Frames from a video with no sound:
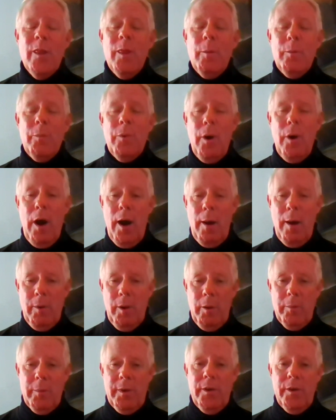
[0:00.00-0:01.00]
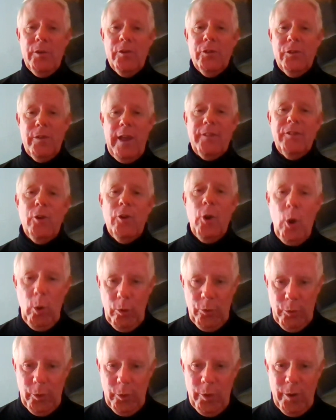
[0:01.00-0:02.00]
The problem is that's an
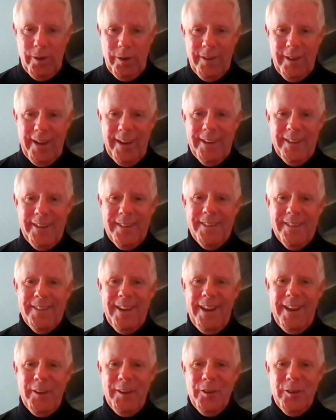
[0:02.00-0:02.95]
old rule, and